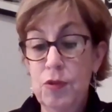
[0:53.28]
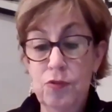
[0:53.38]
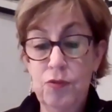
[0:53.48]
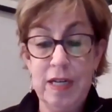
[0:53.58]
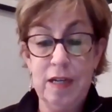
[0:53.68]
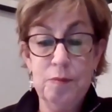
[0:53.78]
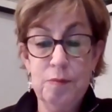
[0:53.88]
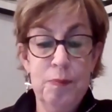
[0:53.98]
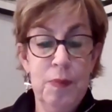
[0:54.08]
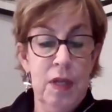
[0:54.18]
Maybe you've read it
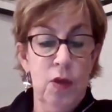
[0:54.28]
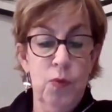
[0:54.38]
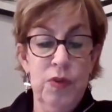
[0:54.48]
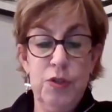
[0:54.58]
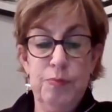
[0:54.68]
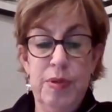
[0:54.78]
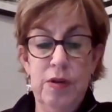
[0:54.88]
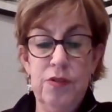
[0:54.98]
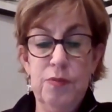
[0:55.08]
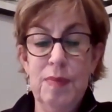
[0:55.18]
which
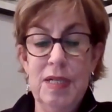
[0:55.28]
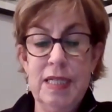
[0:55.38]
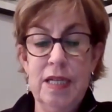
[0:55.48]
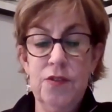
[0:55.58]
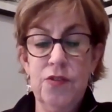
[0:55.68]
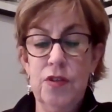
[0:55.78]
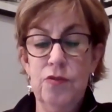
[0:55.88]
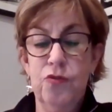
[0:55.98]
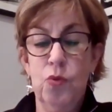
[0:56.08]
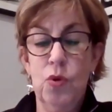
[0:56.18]
appears Mondays
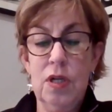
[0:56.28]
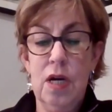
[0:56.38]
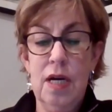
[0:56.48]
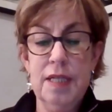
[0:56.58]
in four